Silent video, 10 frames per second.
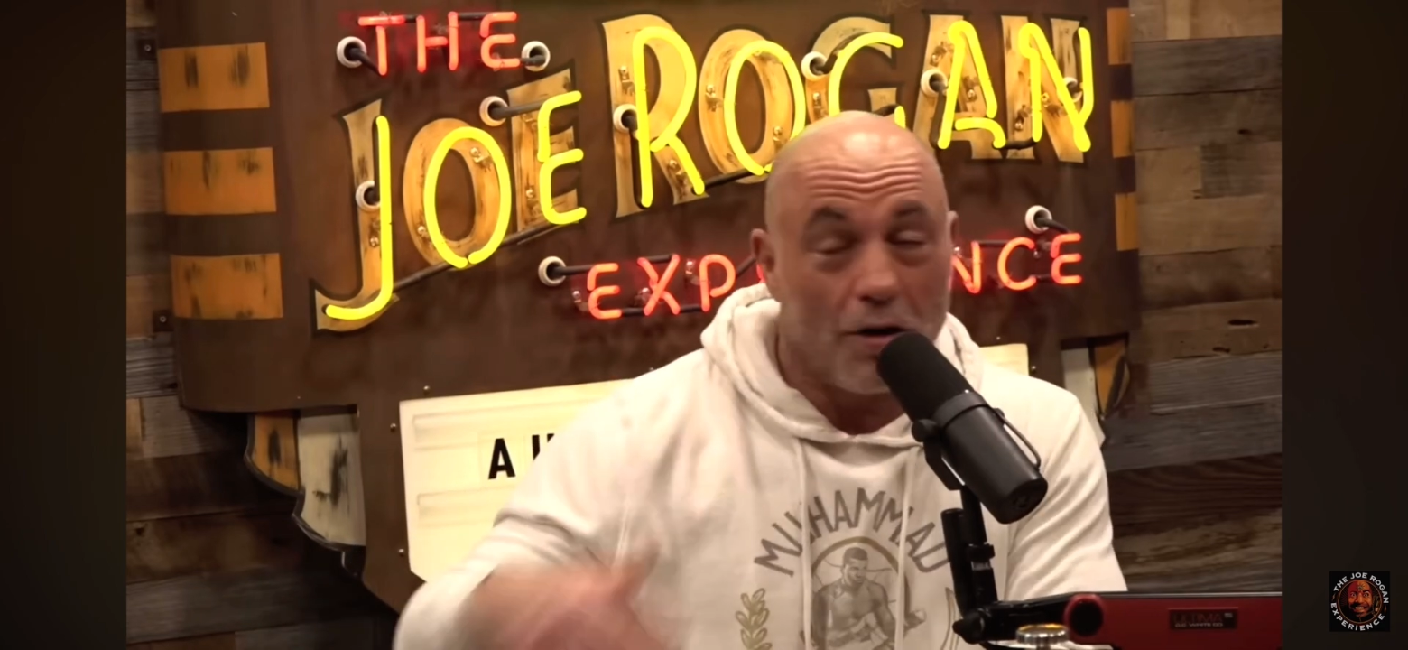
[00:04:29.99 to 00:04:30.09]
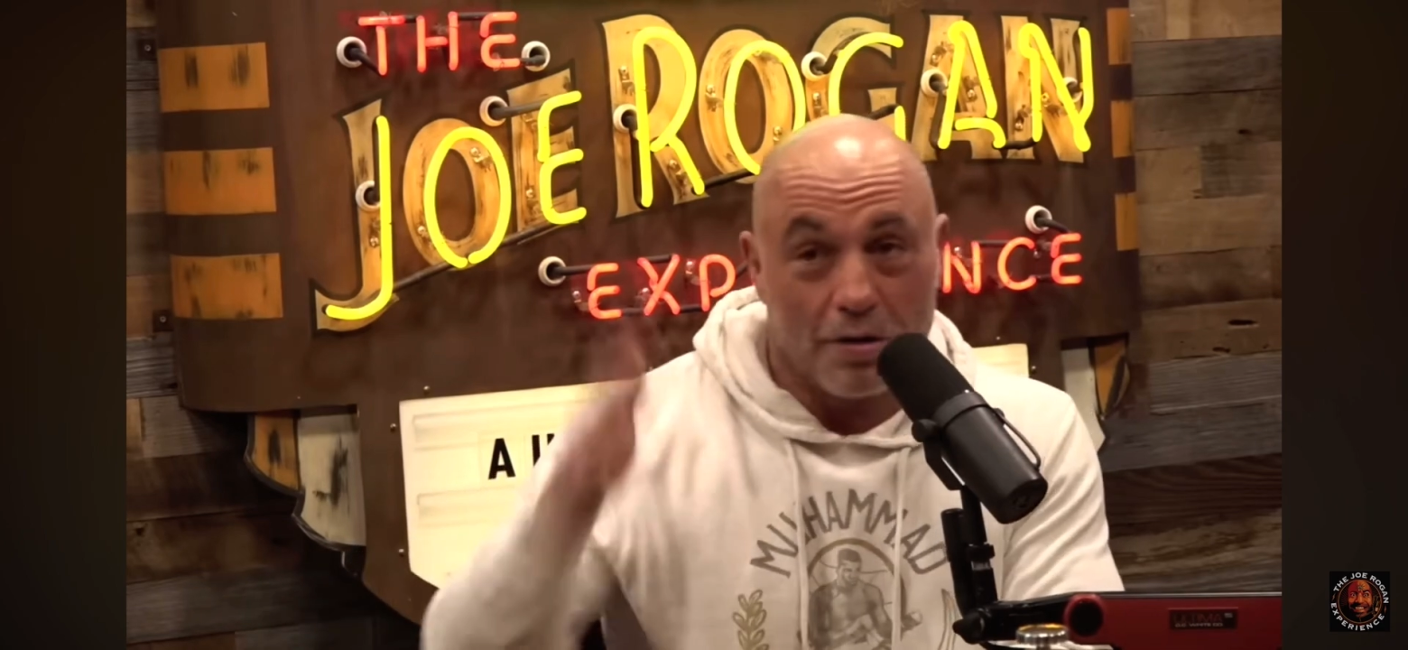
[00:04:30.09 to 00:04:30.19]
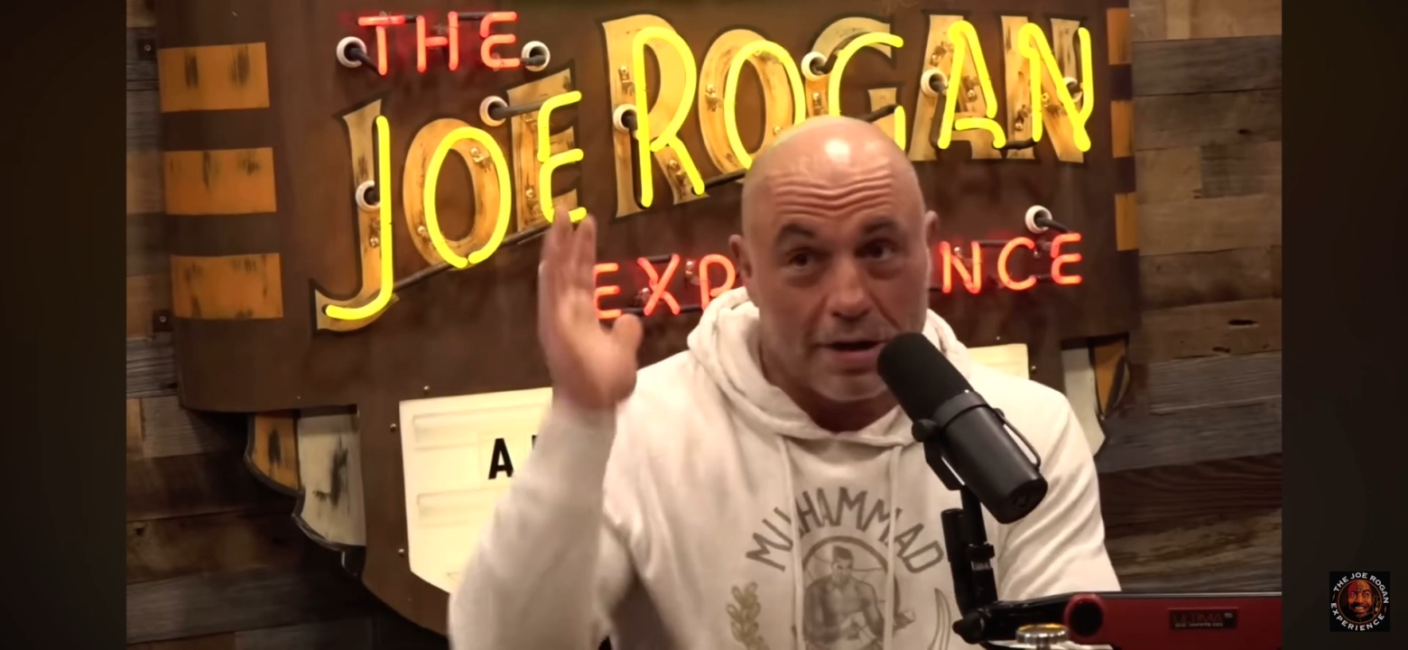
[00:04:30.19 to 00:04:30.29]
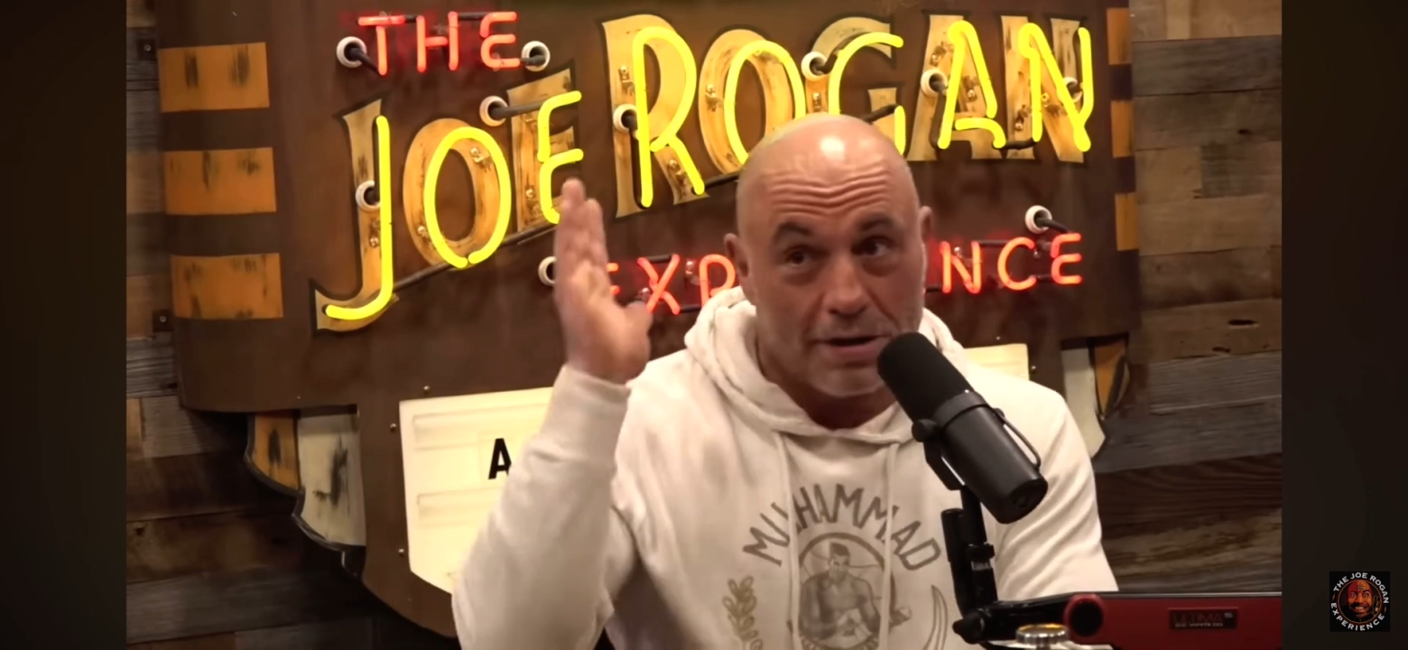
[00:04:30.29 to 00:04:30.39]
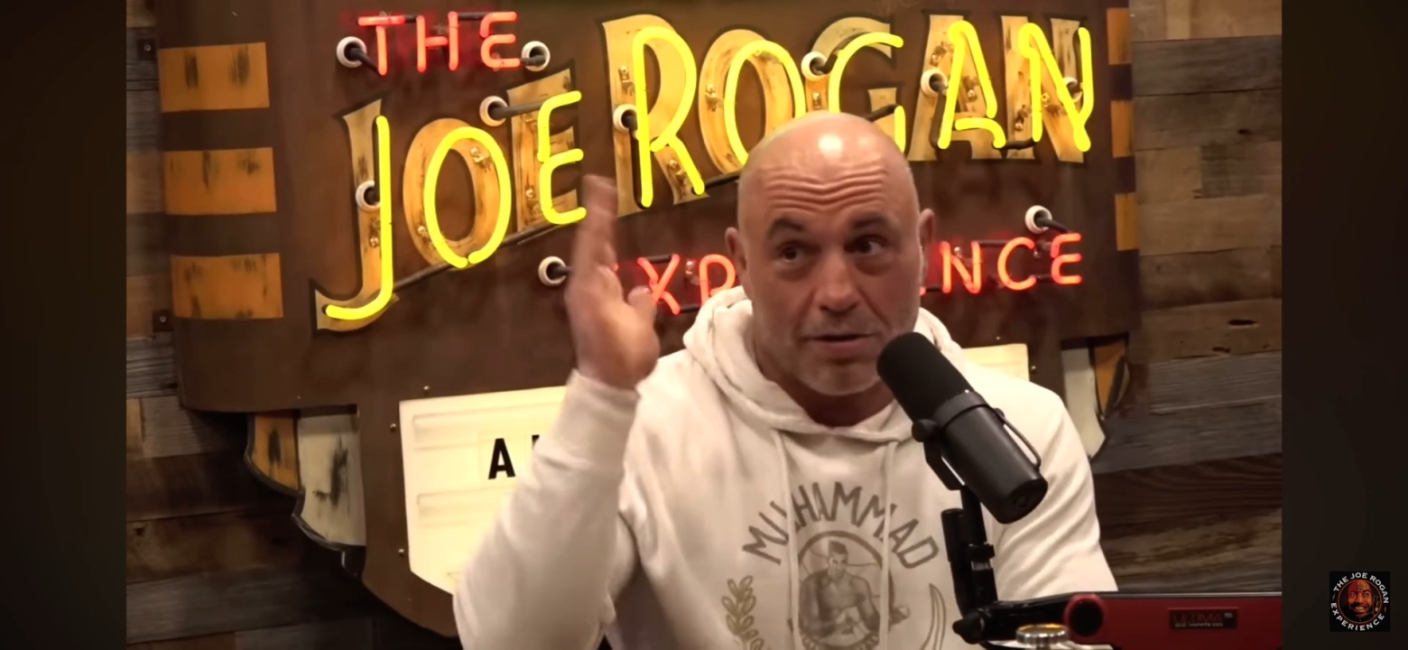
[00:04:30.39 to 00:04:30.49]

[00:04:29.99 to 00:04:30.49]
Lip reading: whole thing's